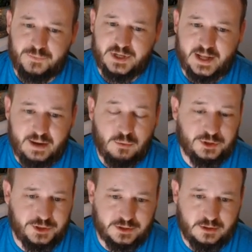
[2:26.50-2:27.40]
Today, we're
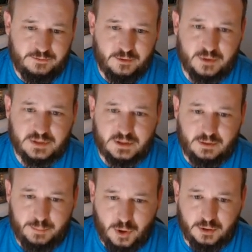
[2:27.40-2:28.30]
just going to focus
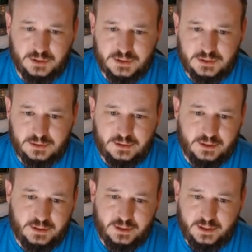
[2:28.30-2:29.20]
on the parts,
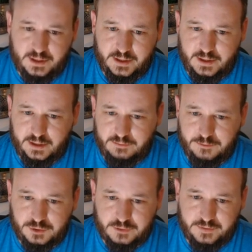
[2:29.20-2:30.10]
and in
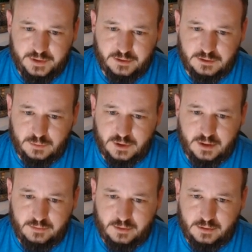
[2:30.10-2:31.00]
future videos, we'll
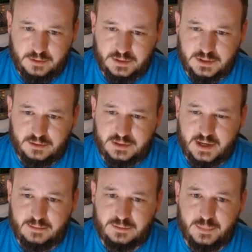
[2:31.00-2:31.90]
cover these other
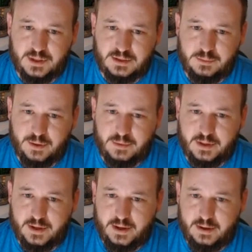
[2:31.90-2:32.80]
tabs. But to be able
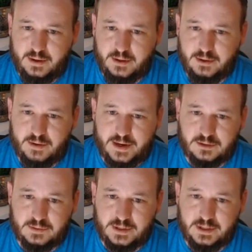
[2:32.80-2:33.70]
to
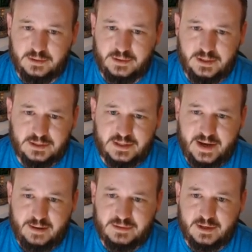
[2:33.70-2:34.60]
interact with any of these
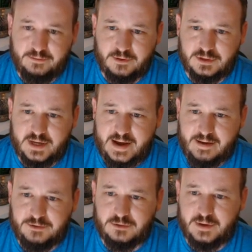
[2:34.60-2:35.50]
tabs, I first
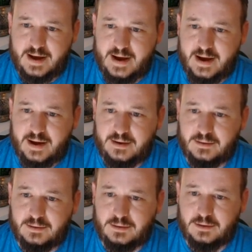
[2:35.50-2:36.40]
have to add
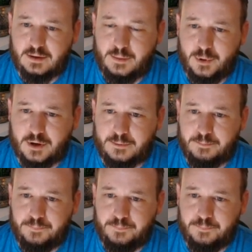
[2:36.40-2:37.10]
a part.